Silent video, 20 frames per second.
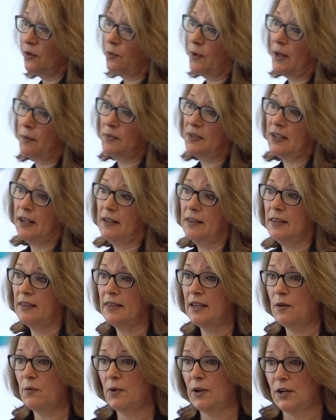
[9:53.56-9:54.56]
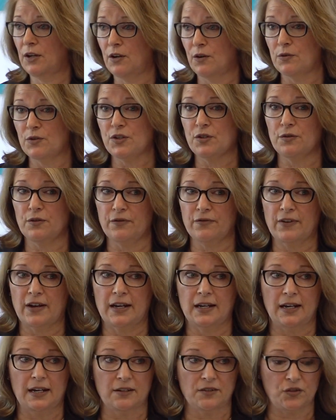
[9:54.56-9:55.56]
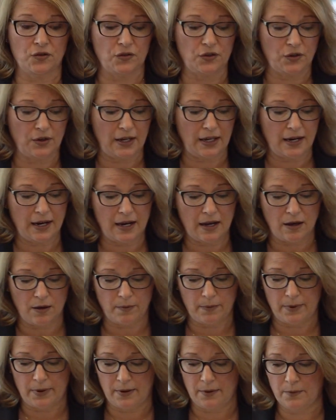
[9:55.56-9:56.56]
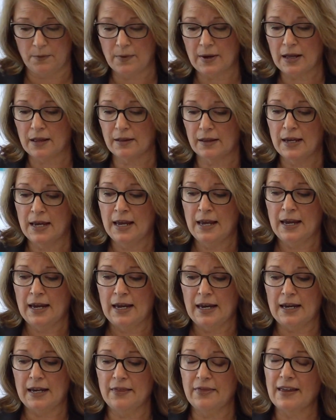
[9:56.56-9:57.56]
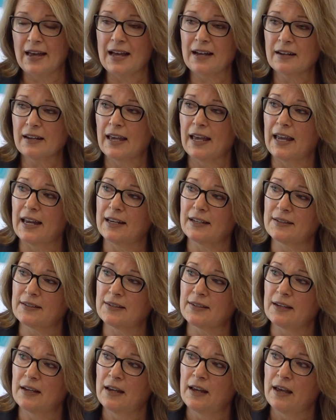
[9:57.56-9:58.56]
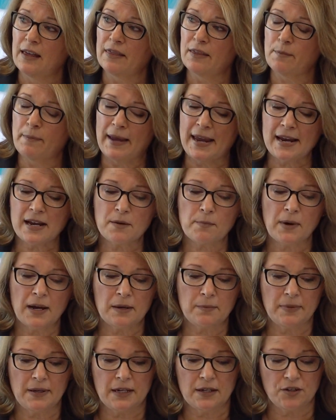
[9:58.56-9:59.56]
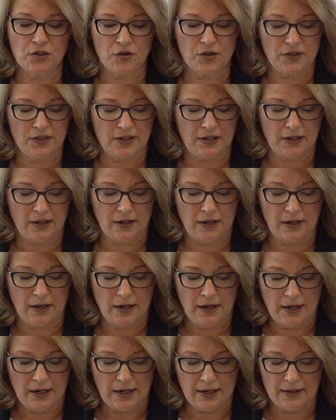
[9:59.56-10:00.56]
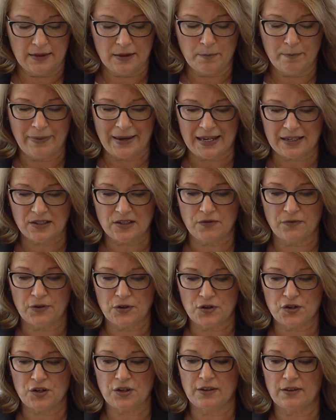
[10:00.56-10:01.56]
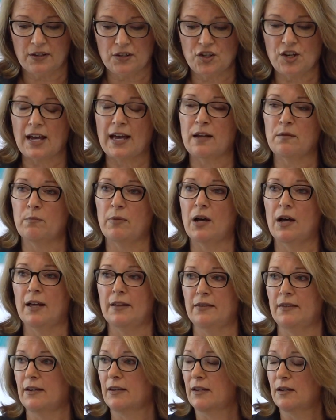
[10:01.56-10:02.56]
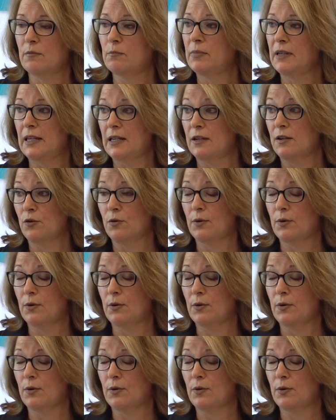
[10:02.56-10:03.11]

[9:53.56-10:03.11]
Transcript: of the website that they want to go to find answers or get help. Well, in that case, the bank might be interested in the best version of the chatbot that can be